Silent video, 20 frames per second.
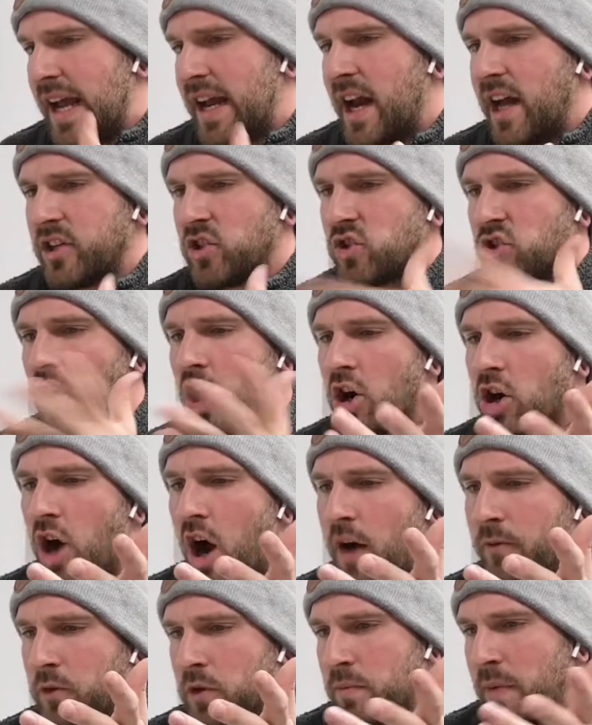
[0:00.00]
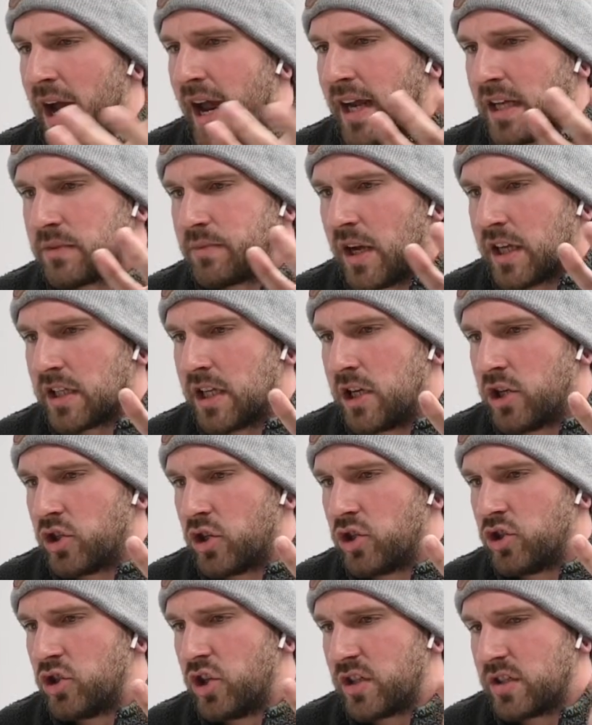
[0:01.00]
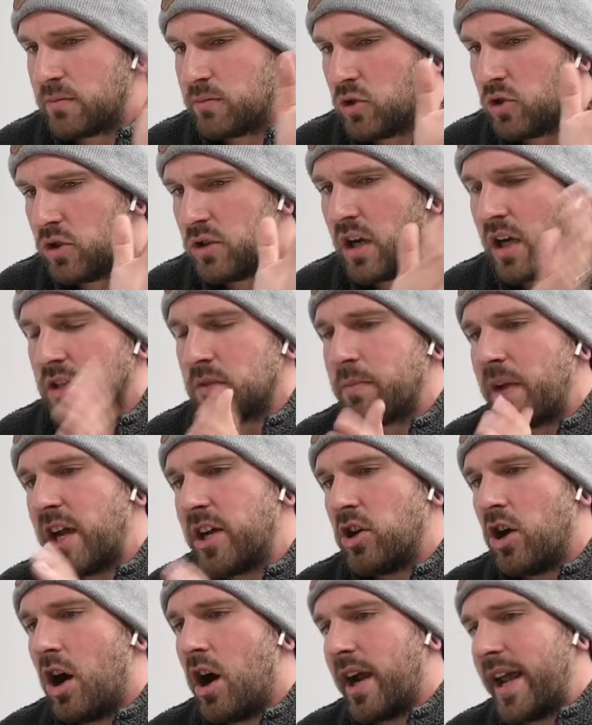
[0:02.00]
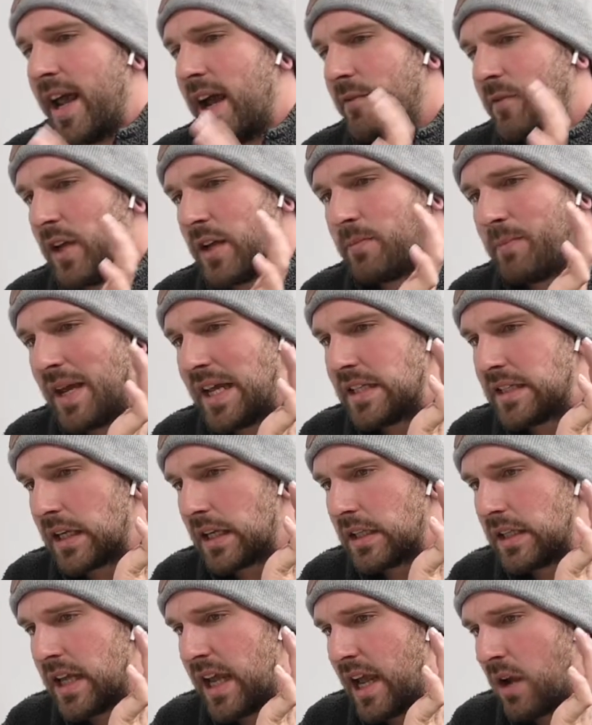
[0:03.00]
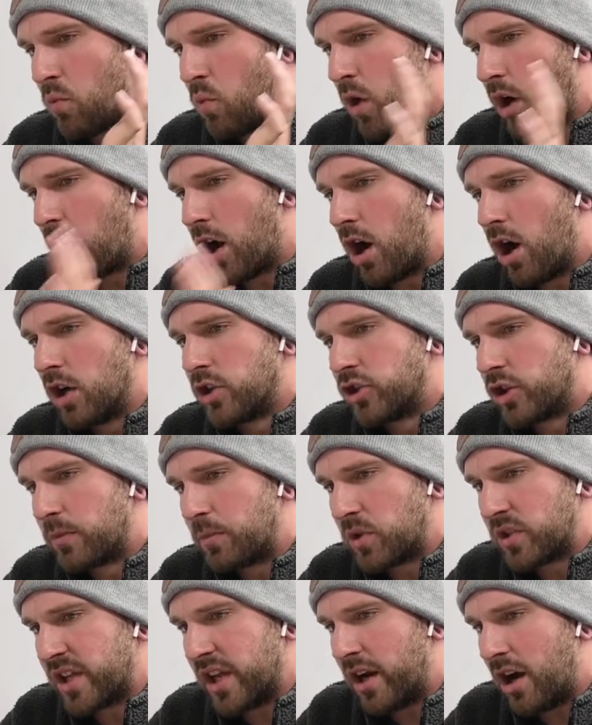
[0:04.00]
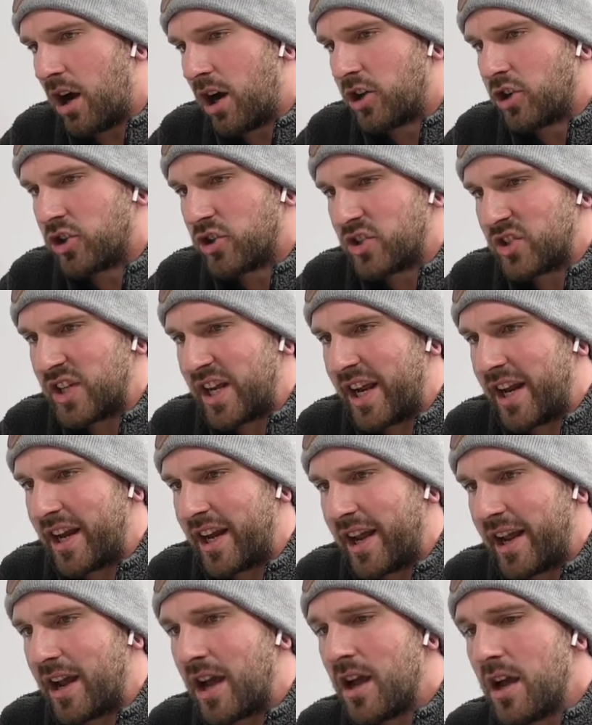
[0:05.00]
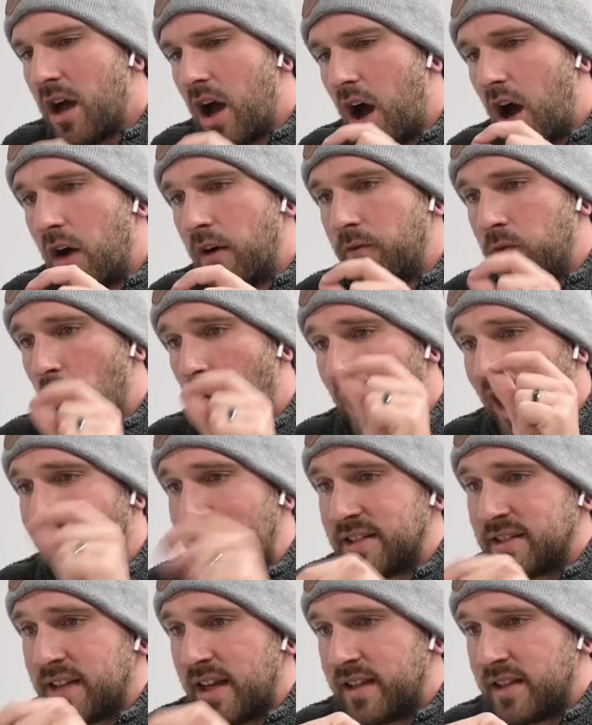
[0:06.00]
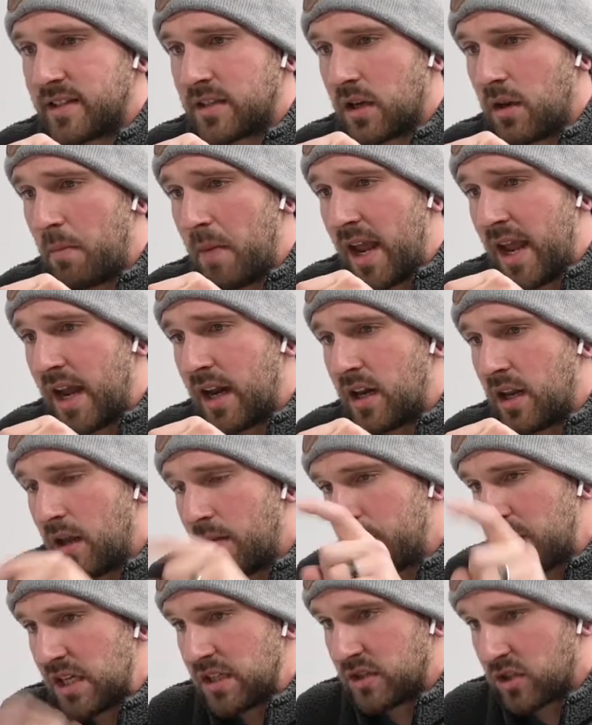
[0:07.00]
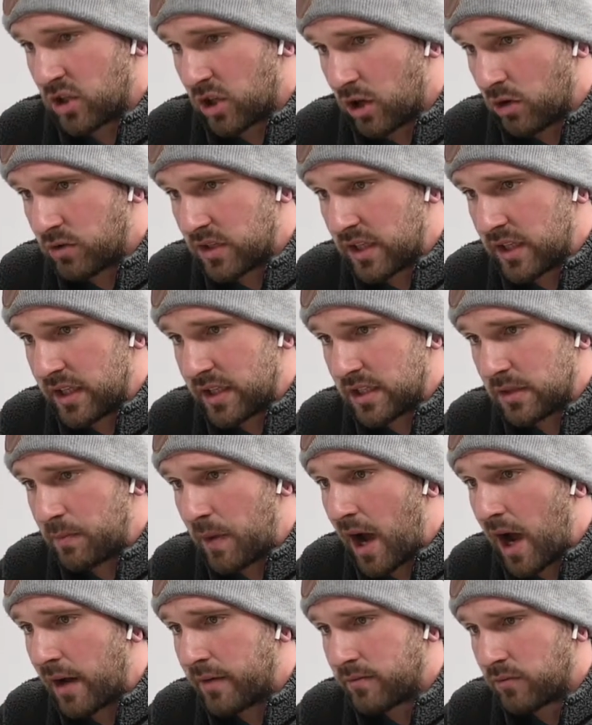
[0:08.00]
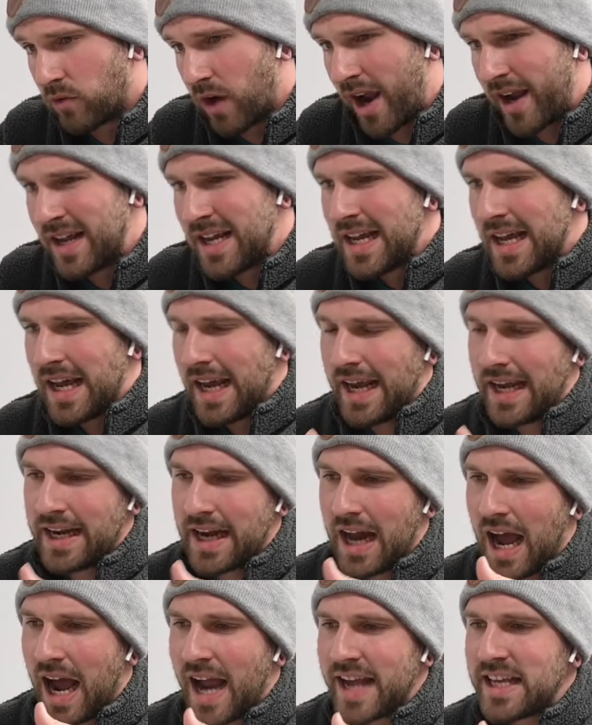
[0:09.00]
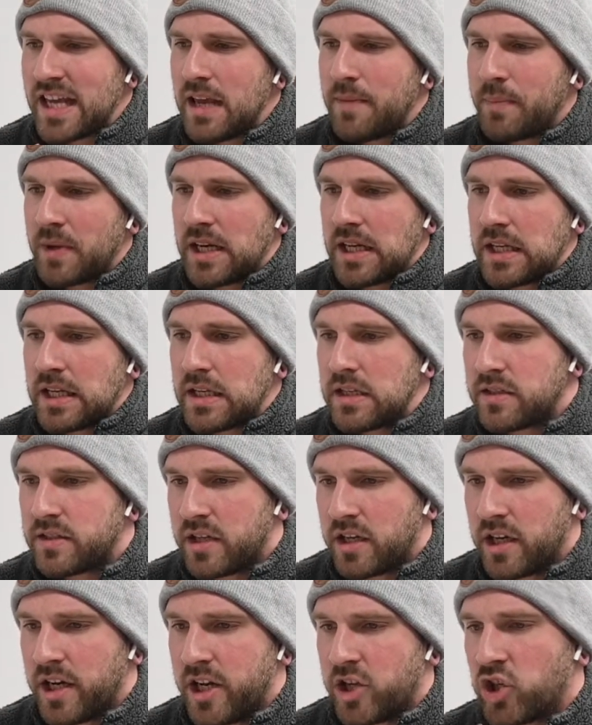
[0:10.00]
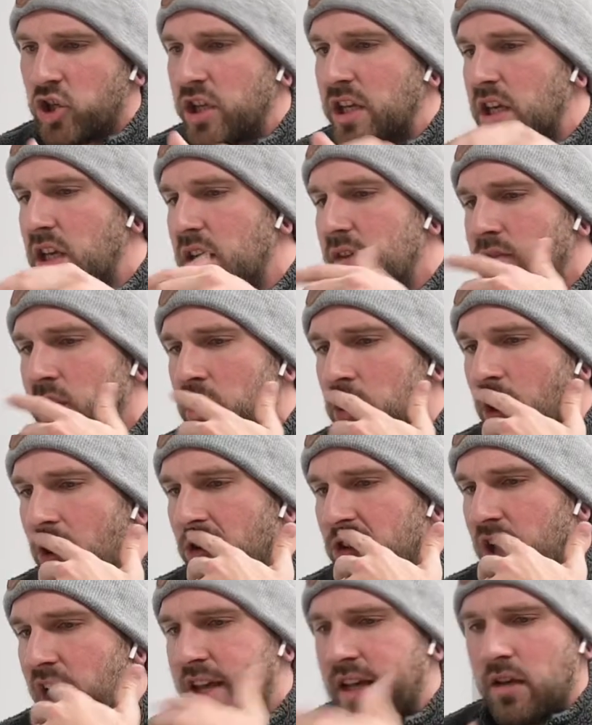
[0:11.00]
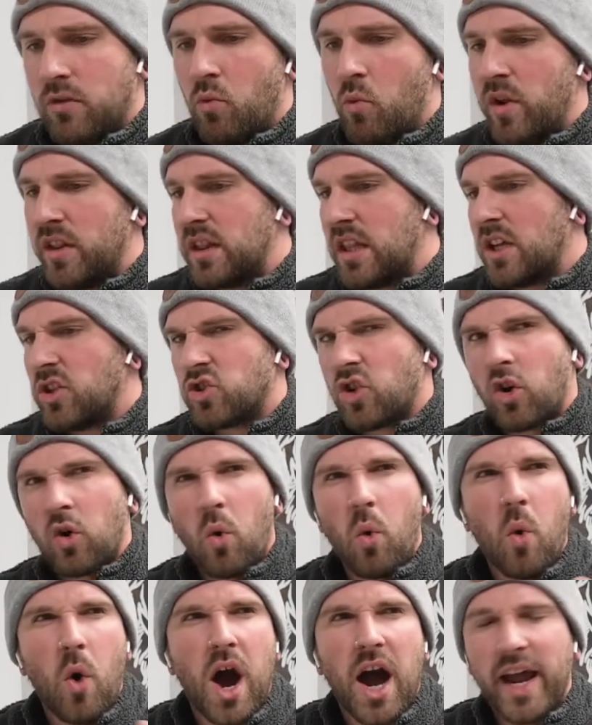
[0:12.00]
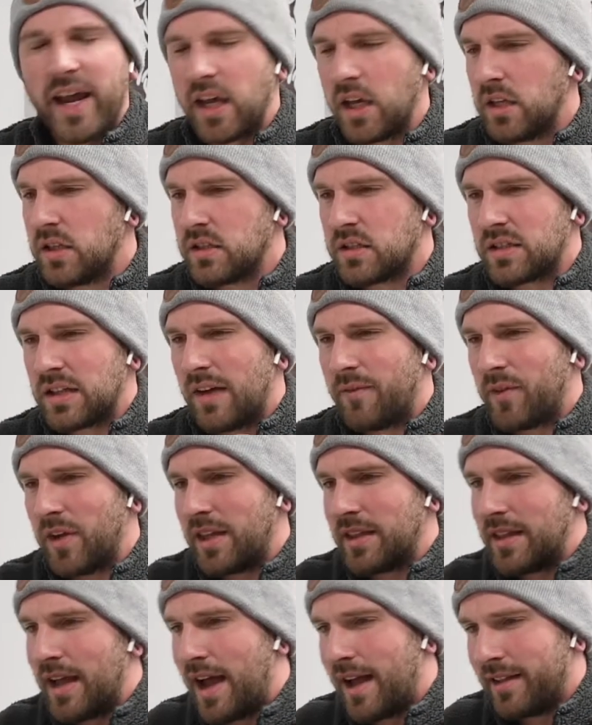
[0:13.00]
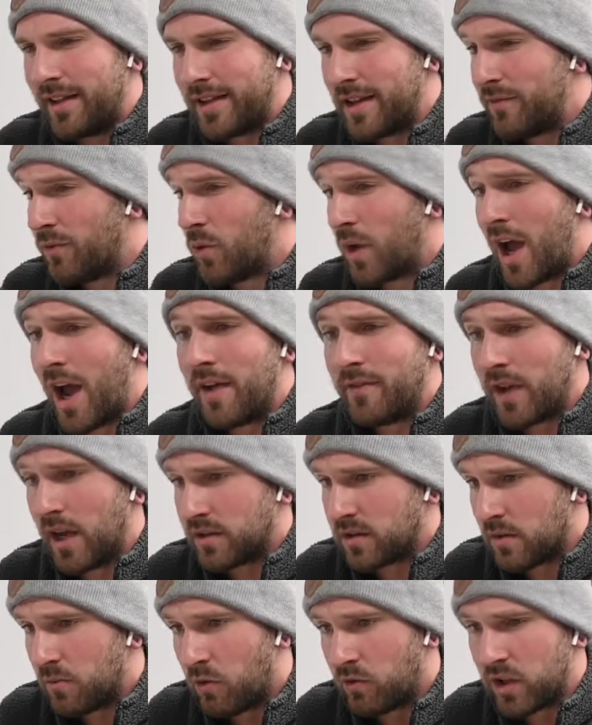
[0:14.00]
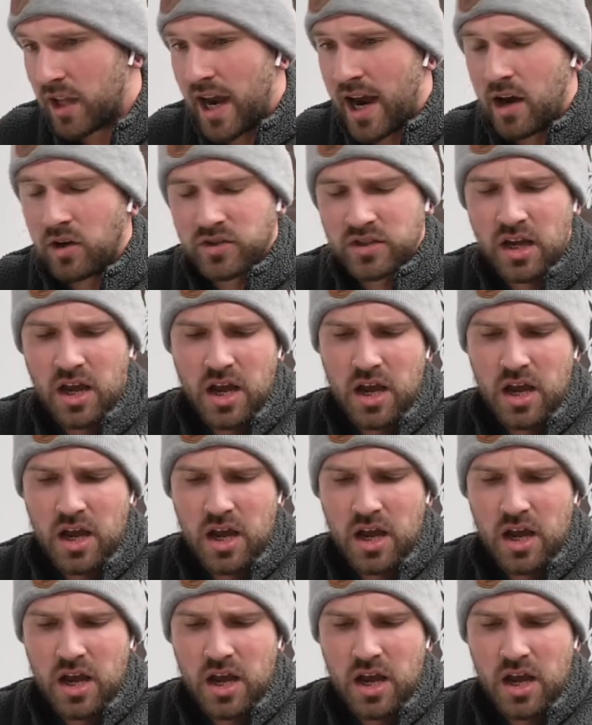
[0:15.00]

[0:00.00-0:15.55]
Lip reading: And I start off with my expectation, just does my dog have like basically a 100% understanding of when I say this command, it means to go to this spot, right? And I keep it easy initially, even though like when things are quiet and stuff like that, like even when I have guests come over the house,